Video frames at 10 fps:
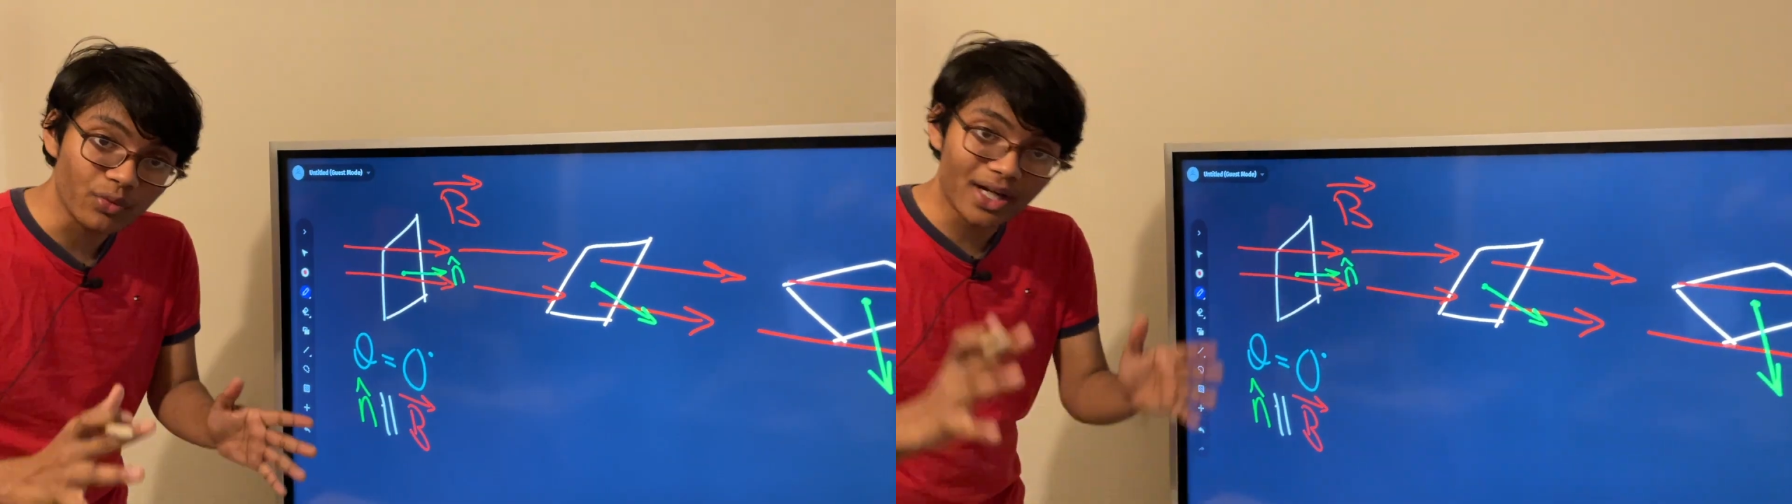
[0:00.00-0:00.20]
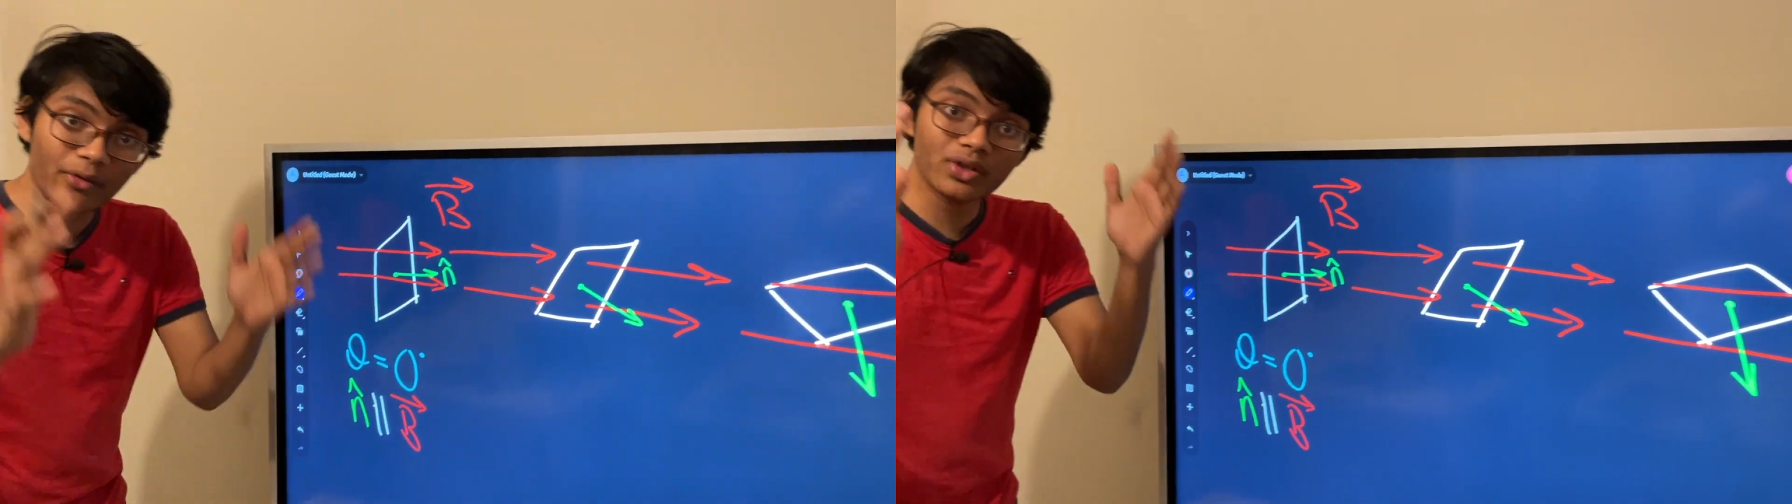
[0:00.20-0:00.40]

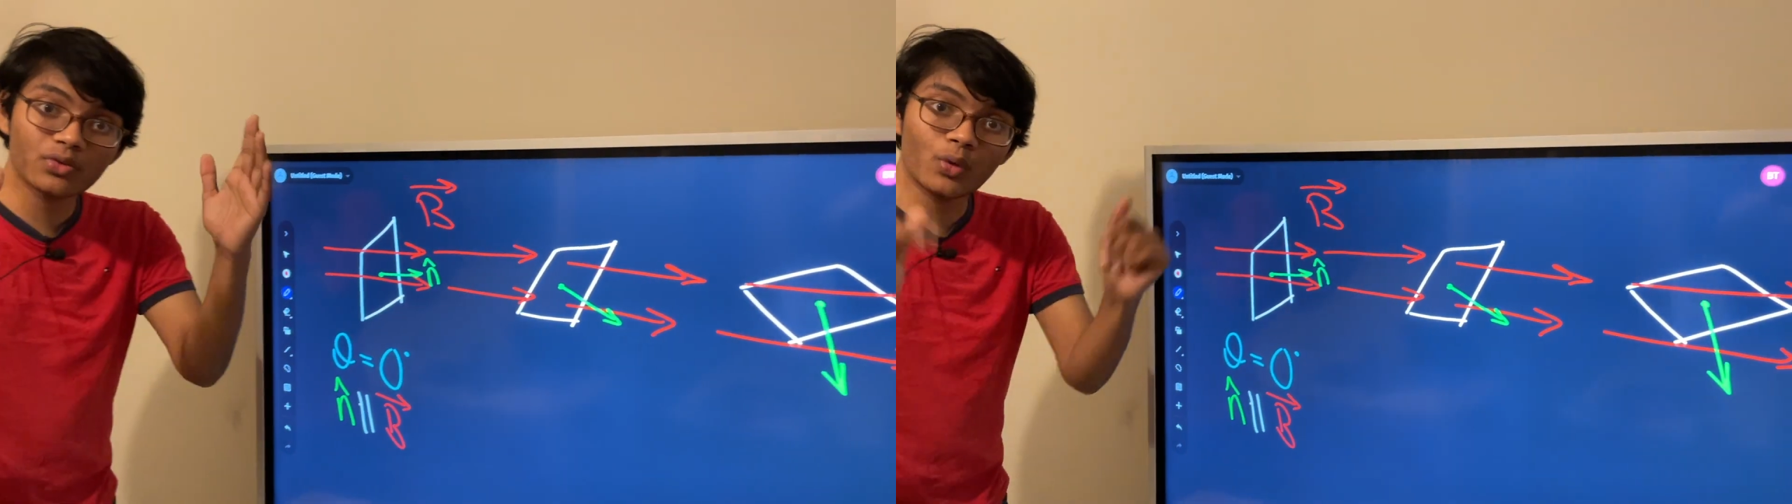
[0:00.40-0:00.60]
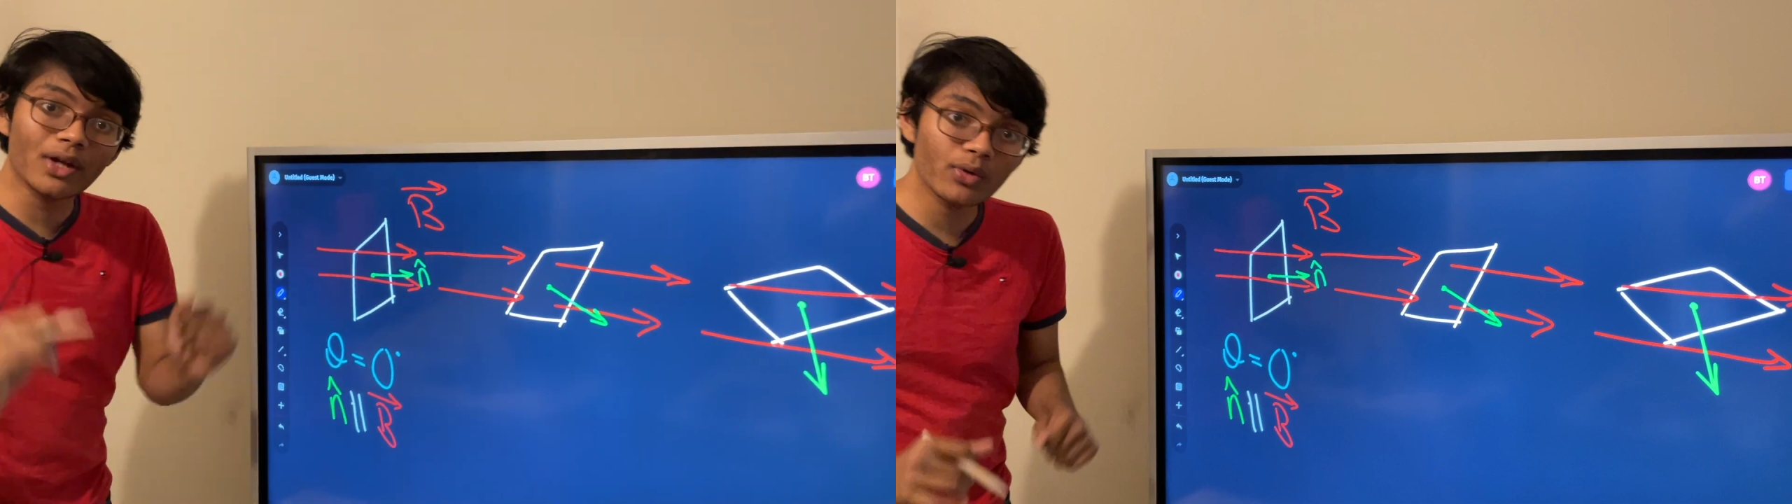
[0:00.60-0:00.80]
when I was
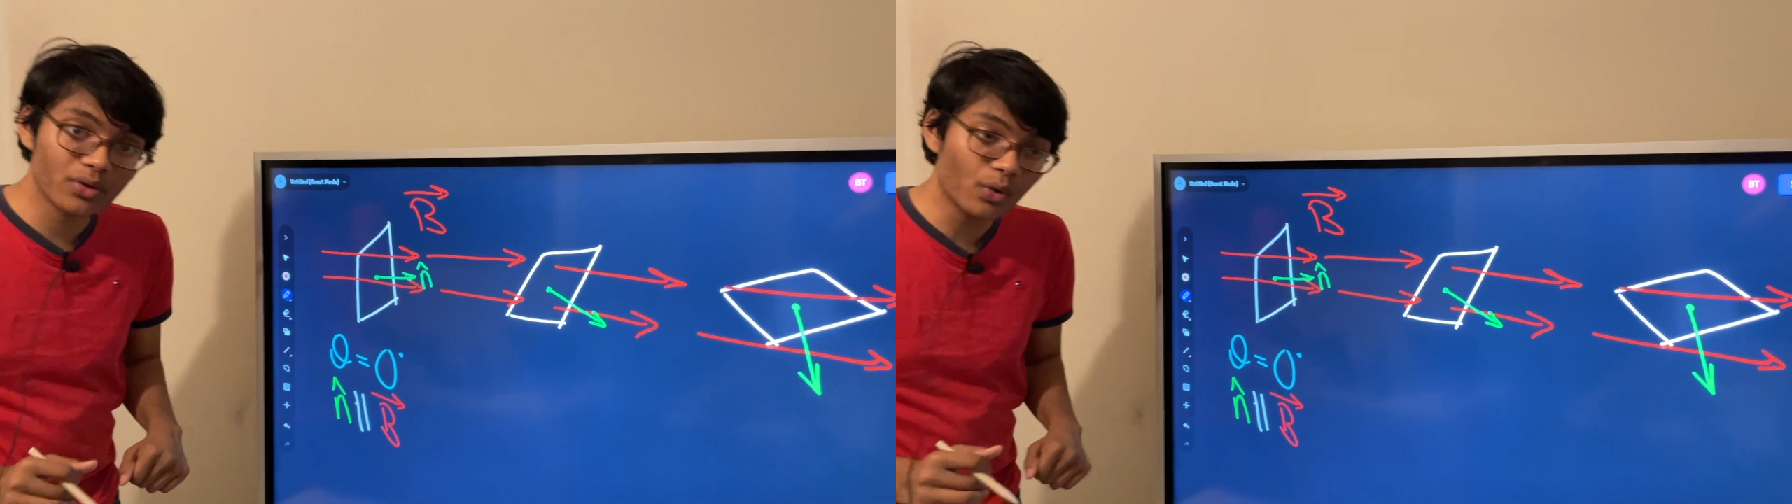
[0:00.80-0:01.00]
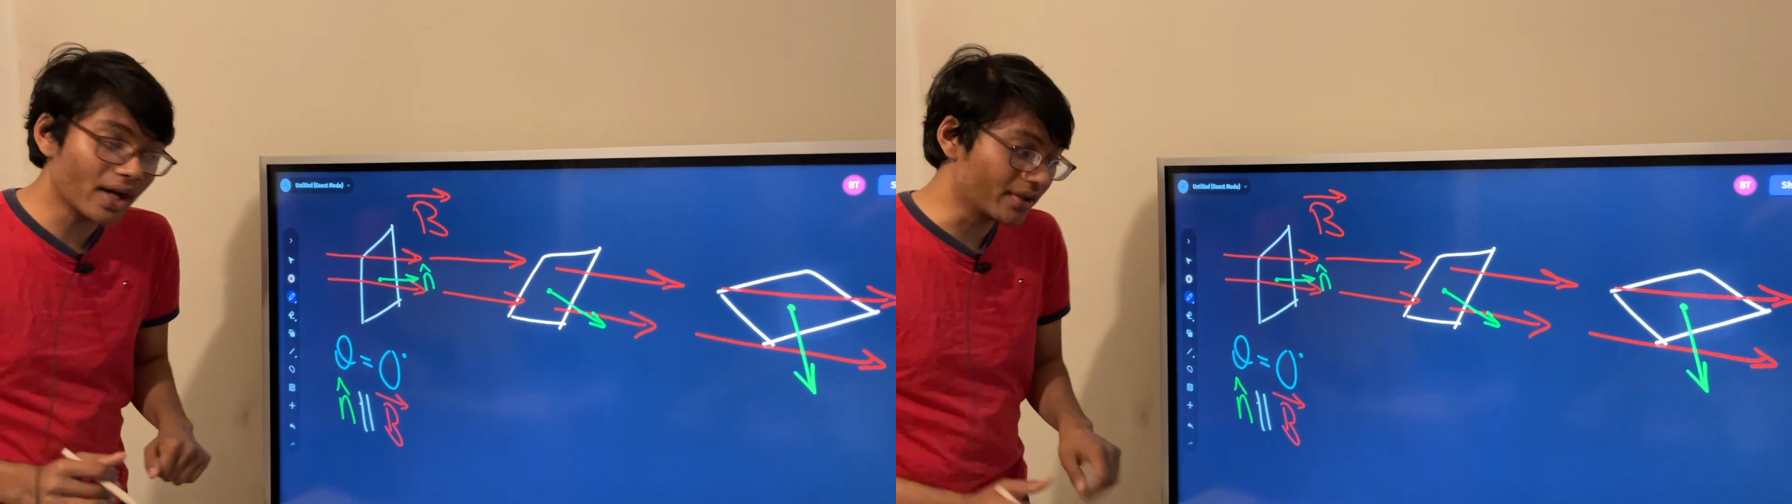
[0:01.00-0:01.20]
wet with
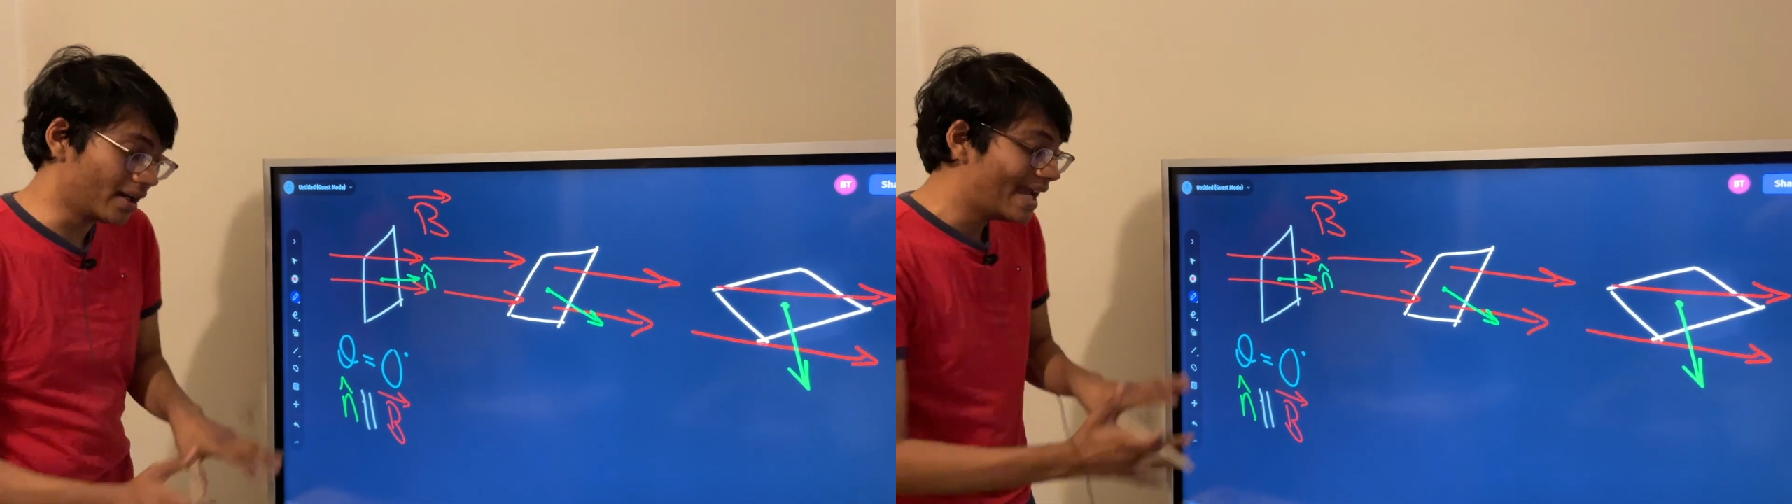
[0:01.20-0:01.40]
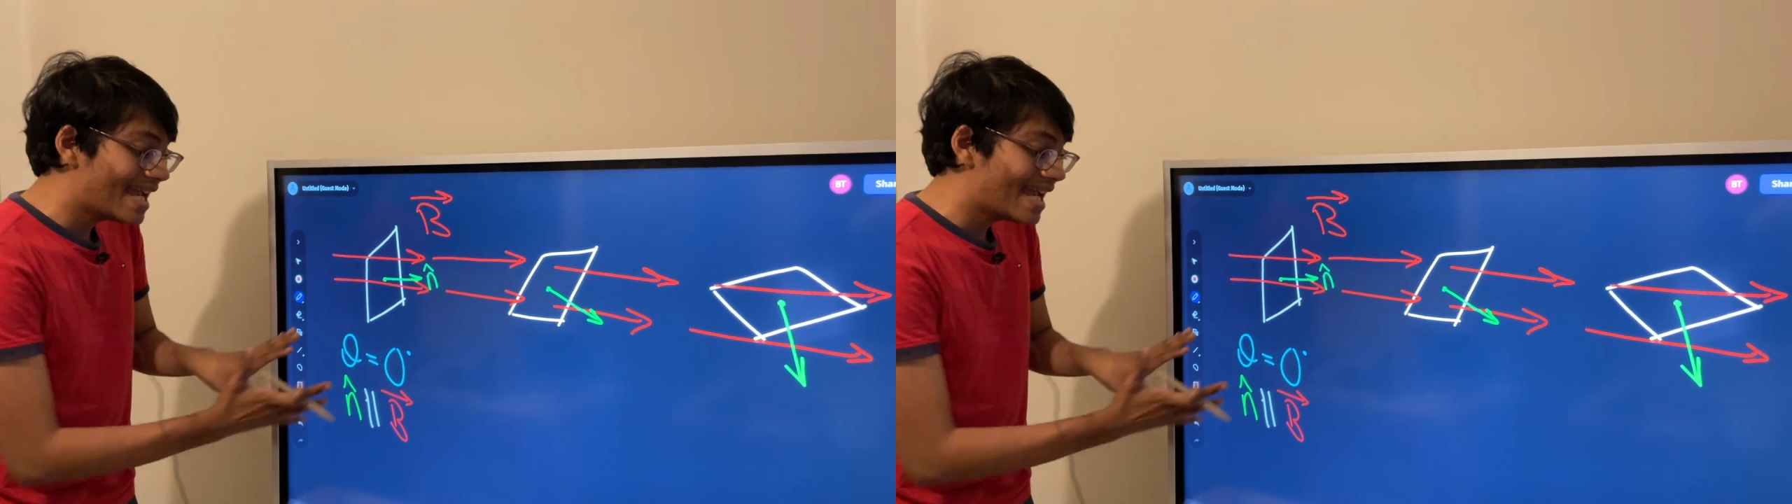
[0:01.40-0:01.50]
water.